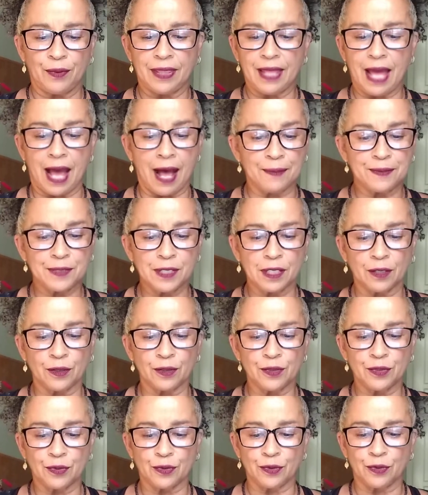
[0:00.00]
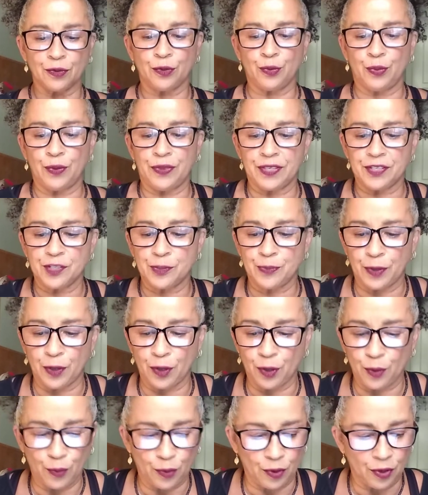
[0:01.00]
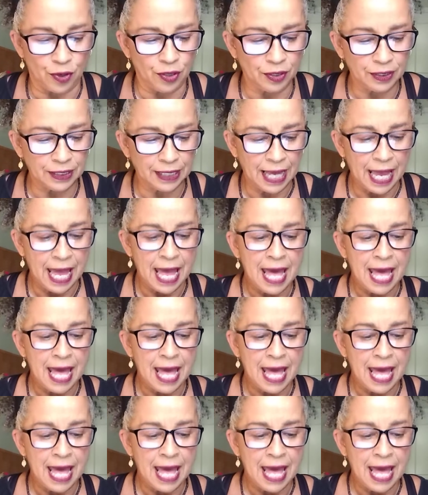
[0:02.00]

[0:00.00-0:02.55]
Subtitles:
with absolute truth, with the spirit world,